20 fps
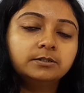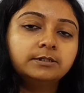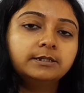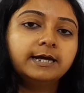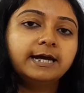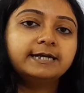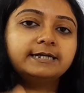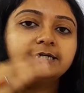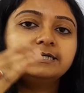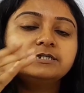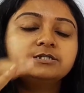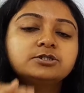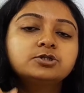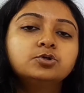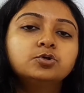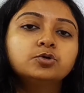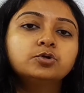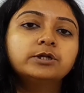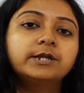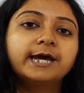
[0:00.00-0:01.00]
that is
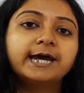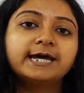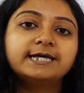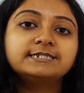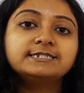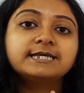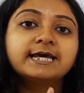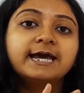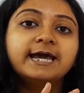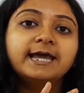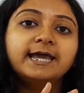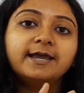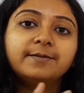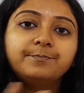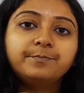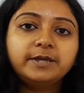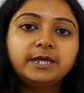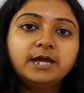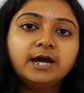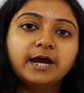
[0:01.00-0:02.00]
known as
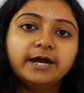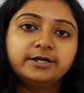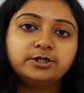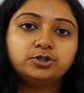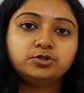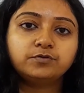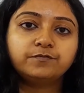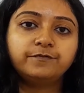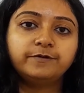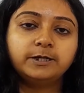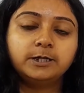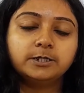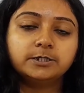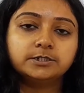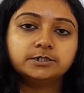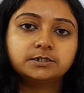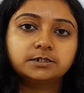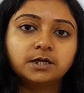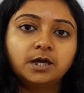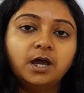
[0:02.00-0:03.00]

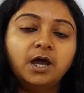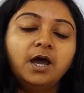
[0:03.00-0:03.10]
epihydrophilus,